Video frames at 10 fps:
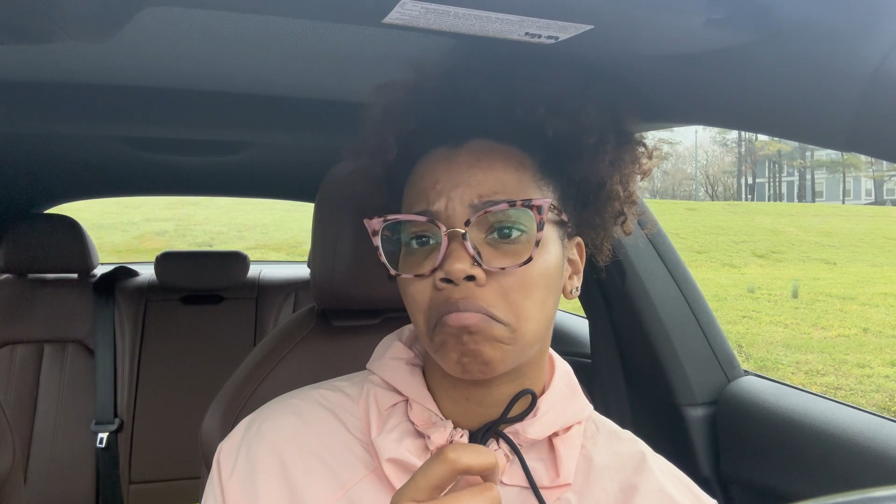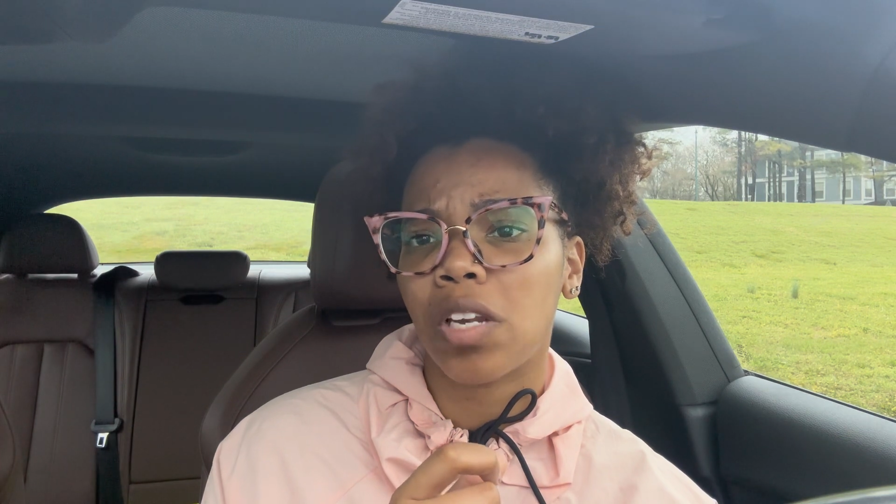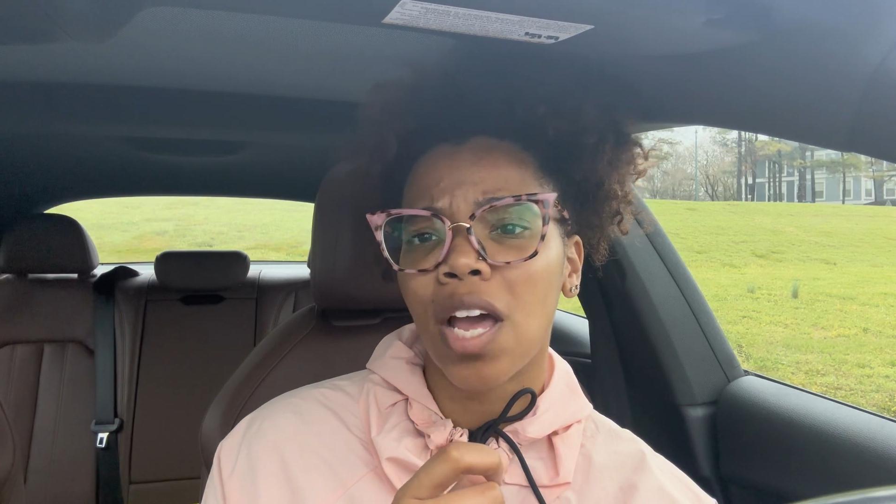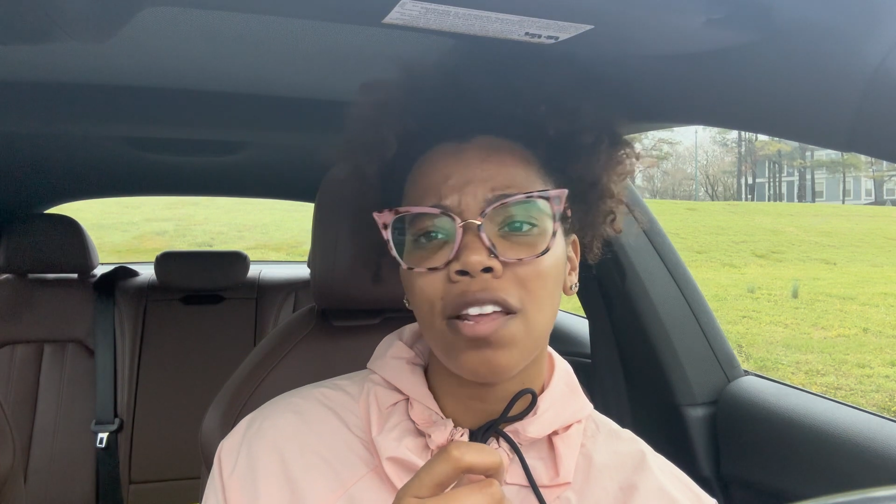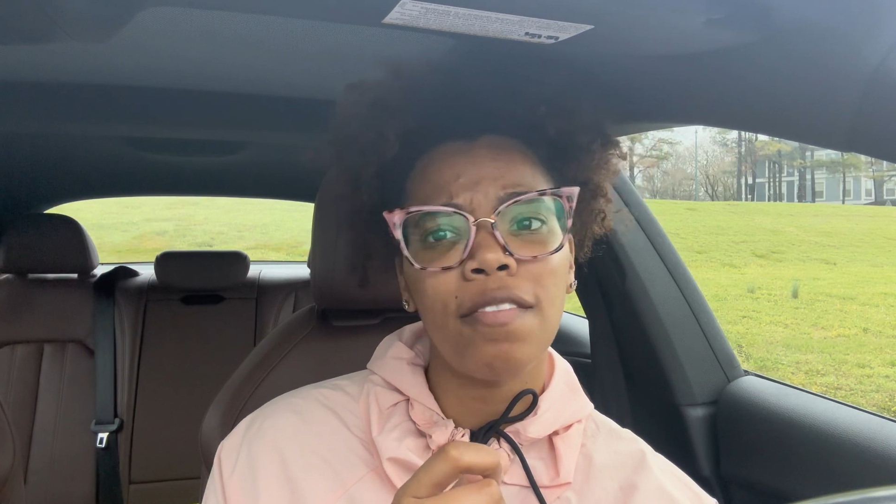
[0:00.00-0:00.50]

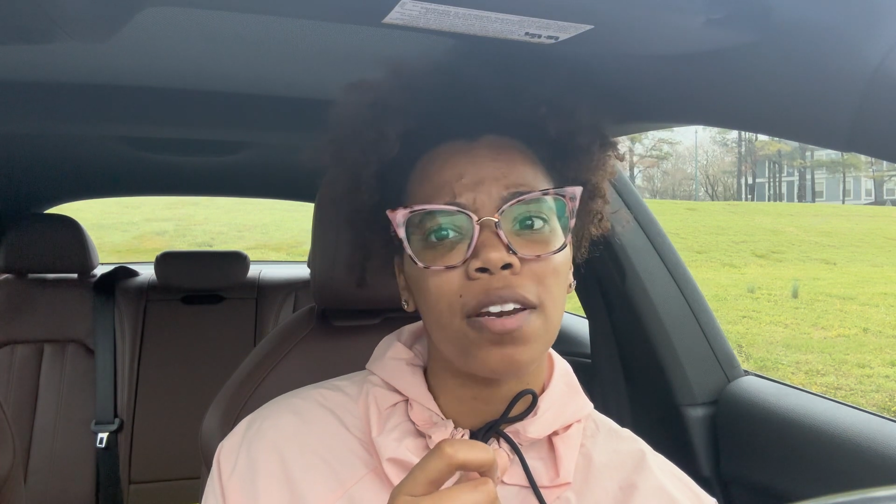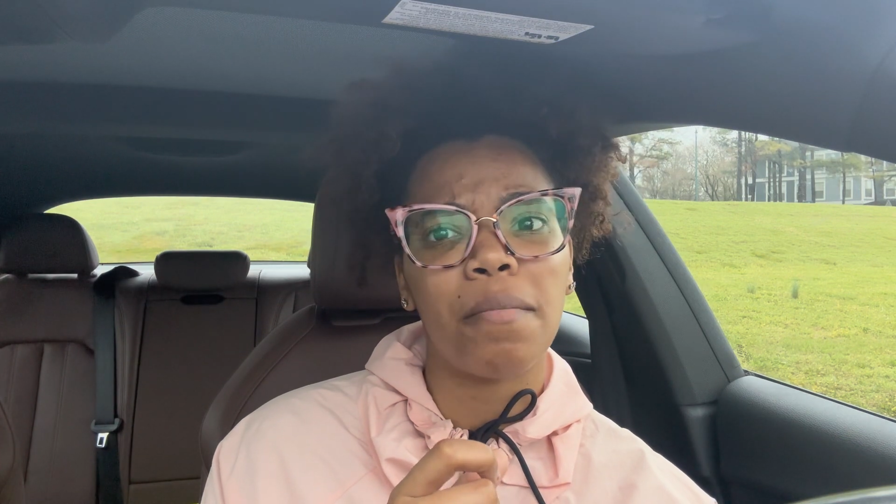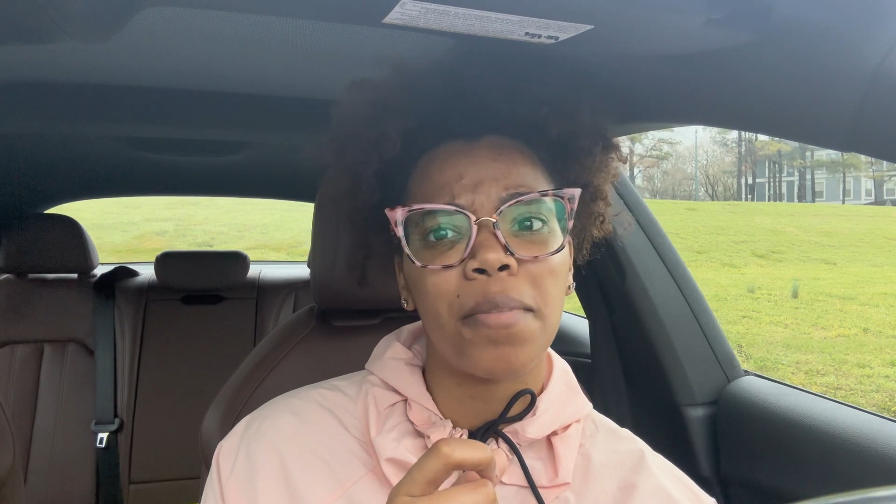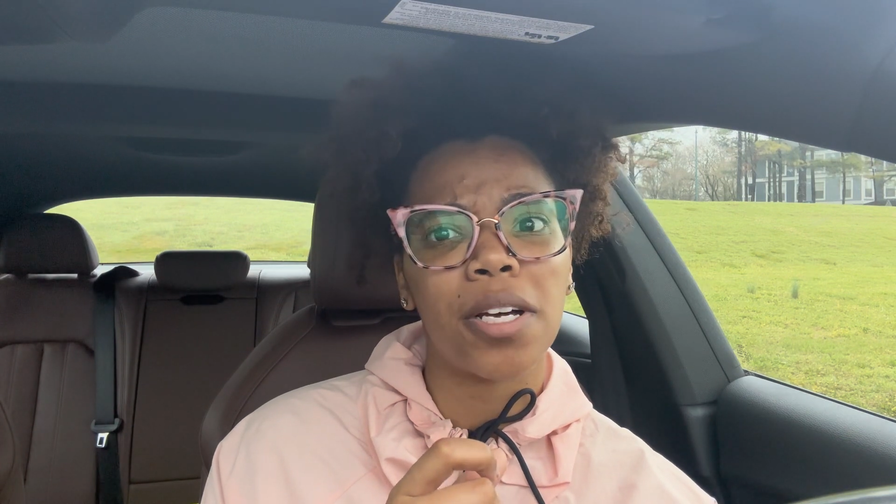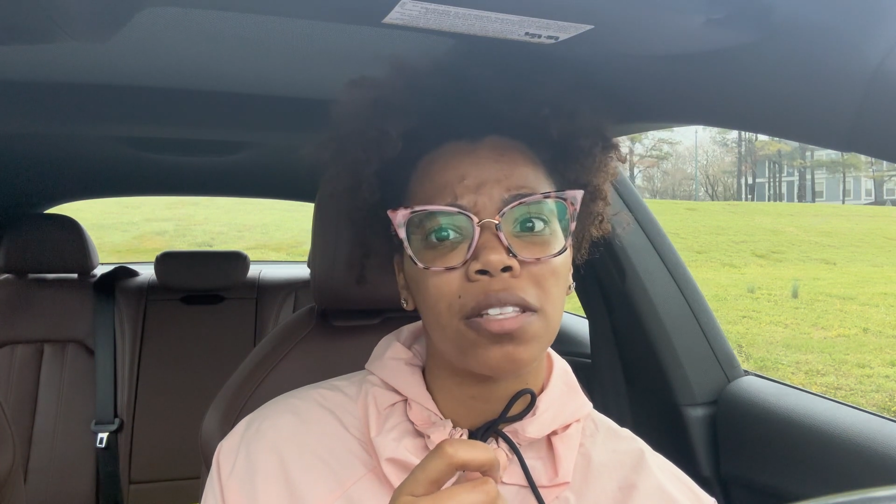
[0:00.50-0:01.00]
not even a
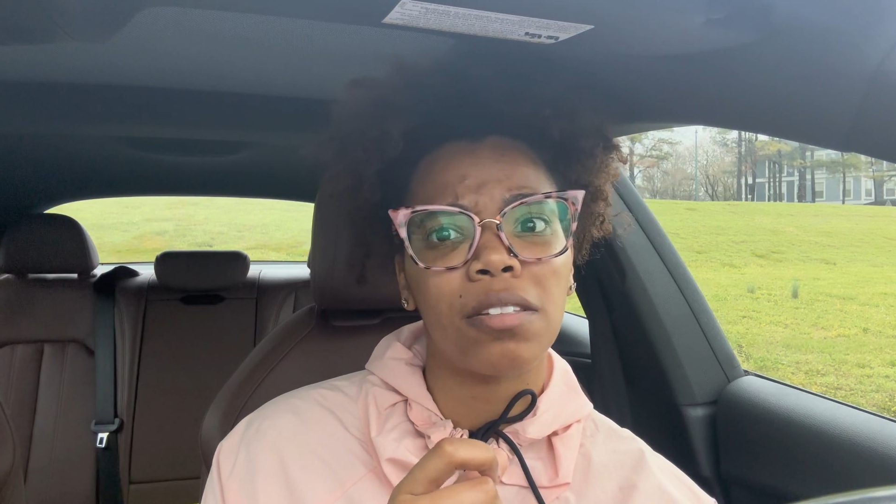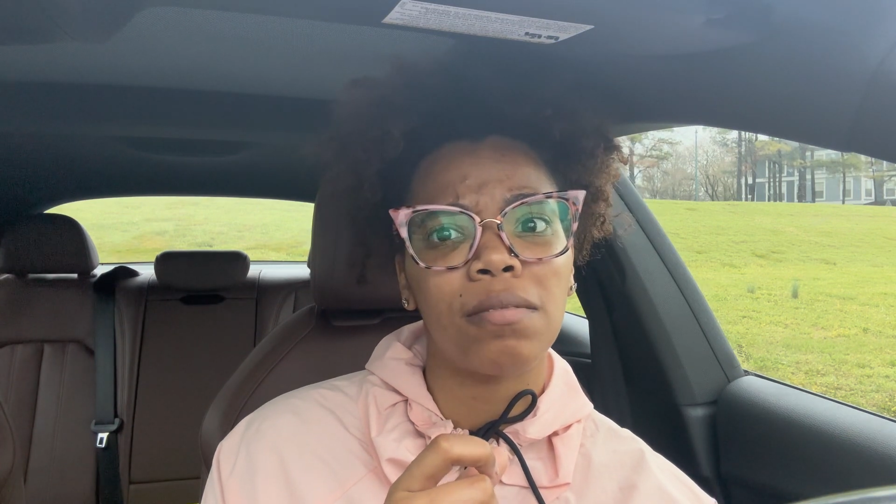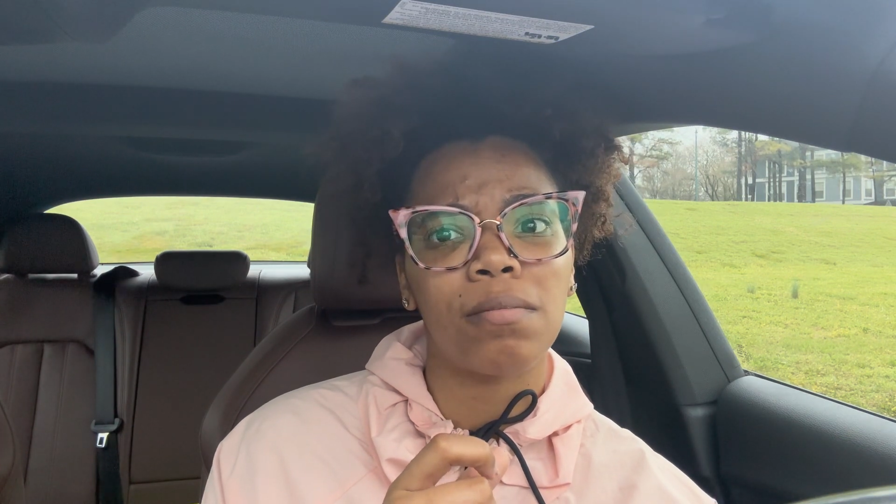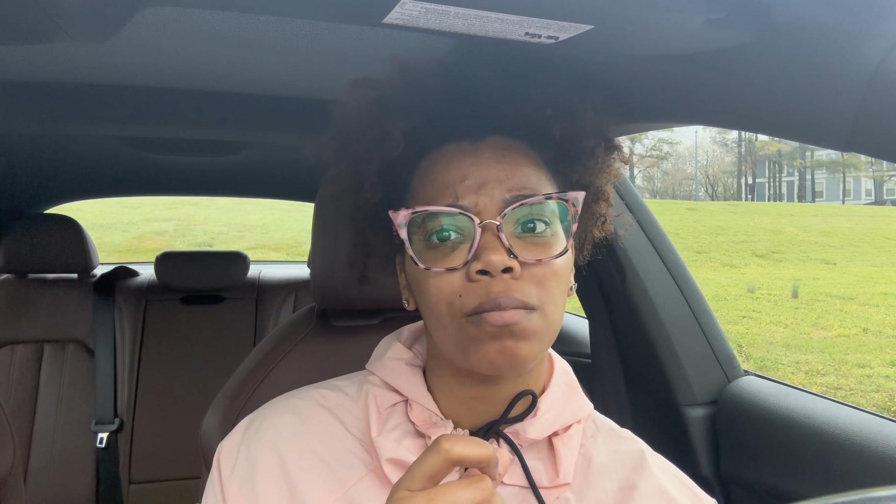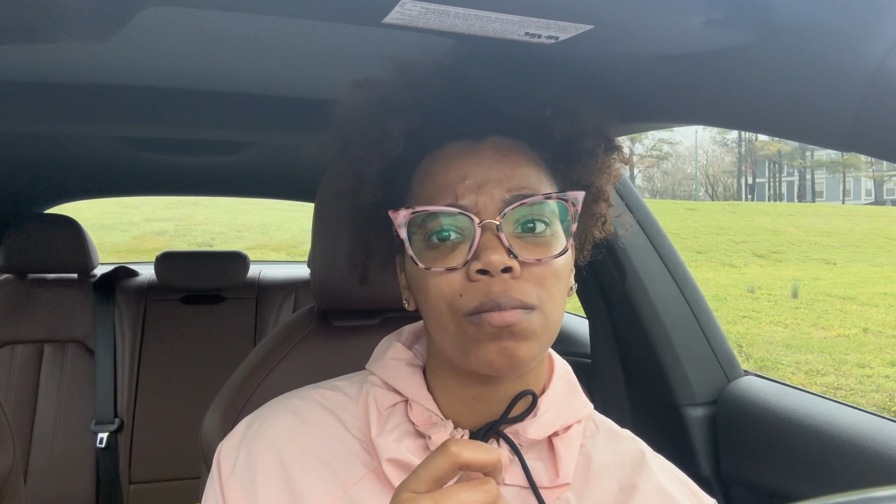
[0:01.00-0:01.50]
month.
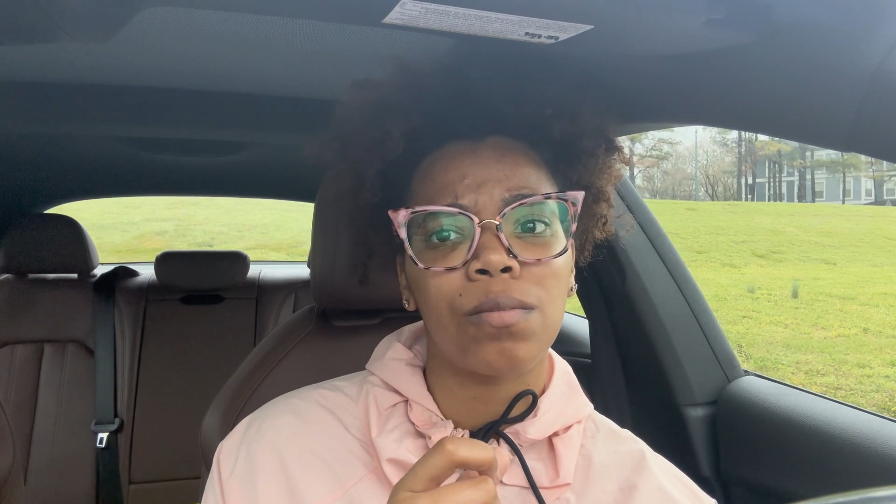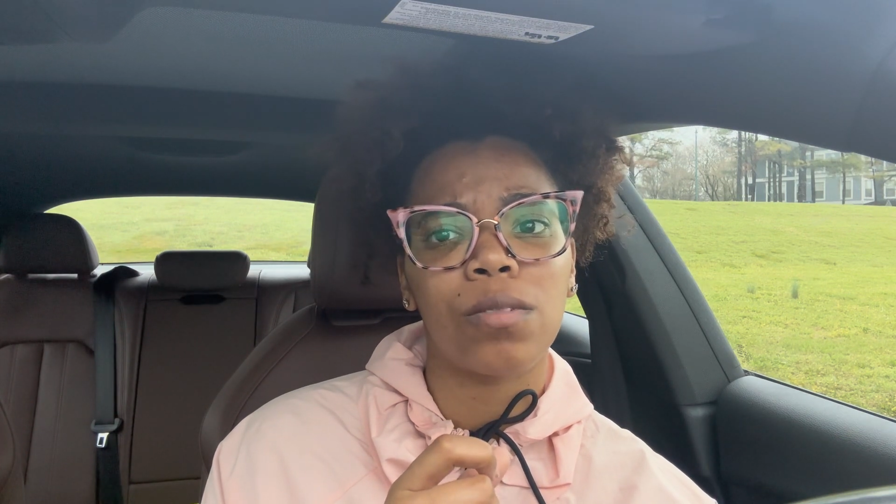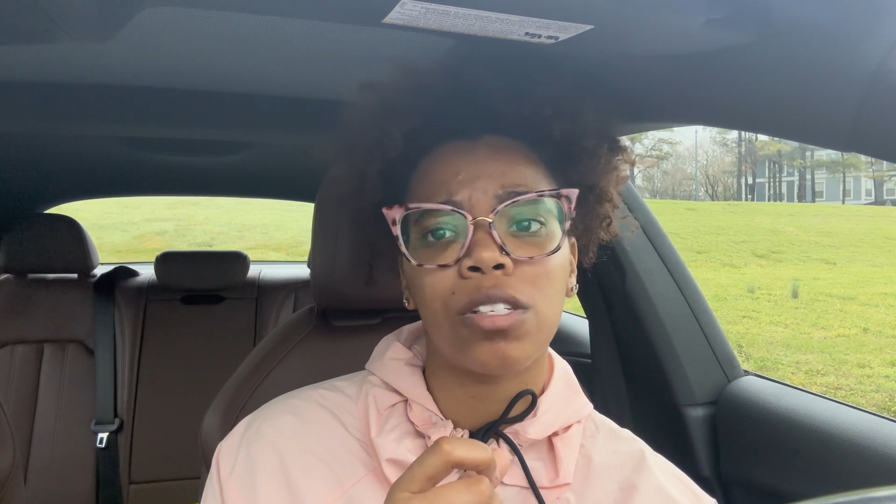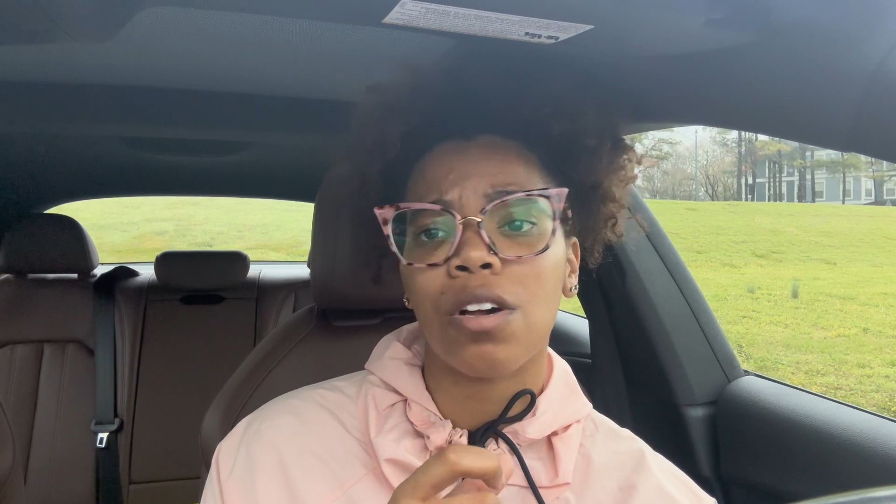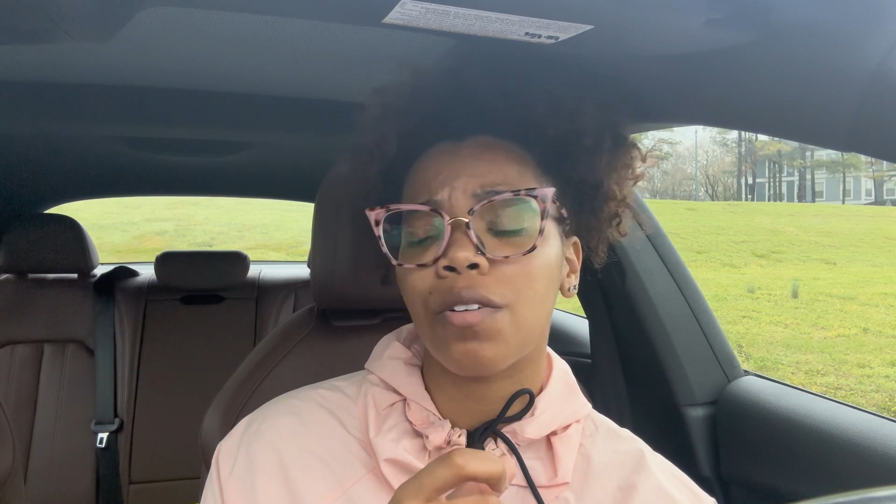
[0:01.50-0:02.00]

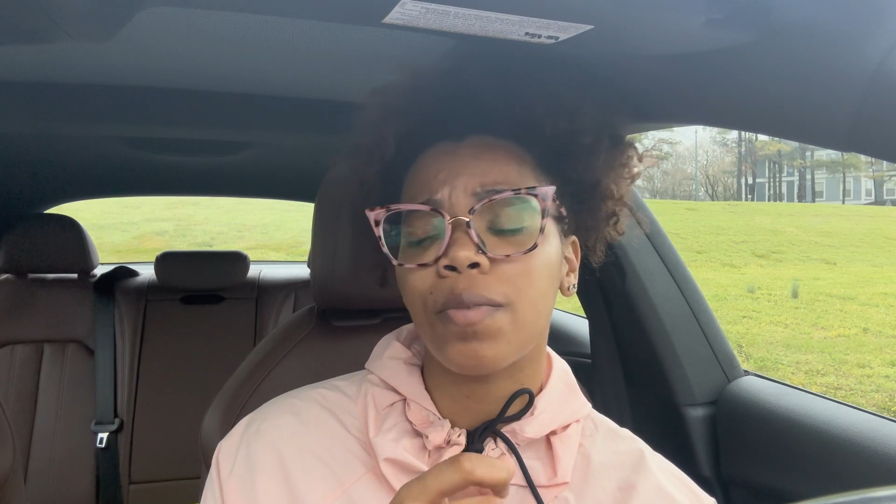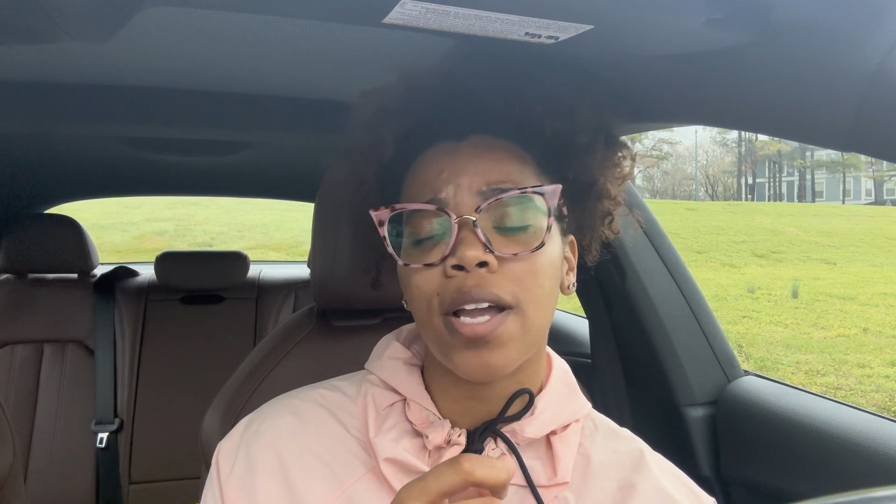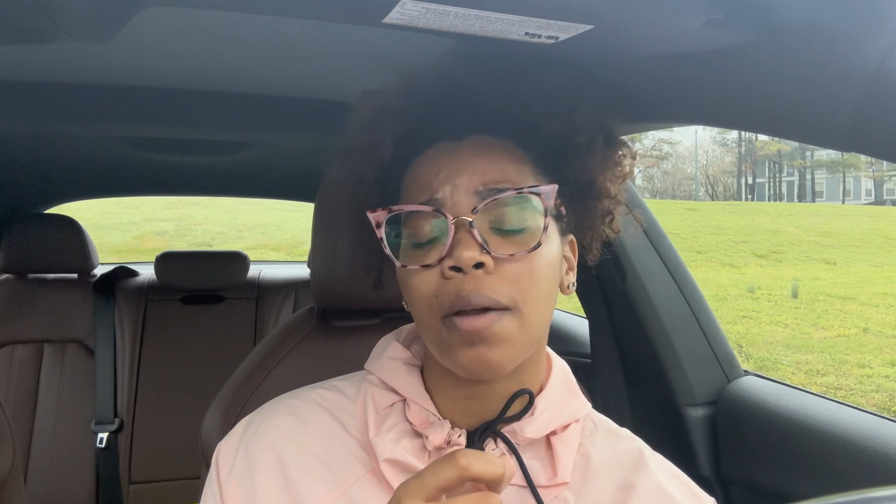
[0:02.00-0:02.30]
So we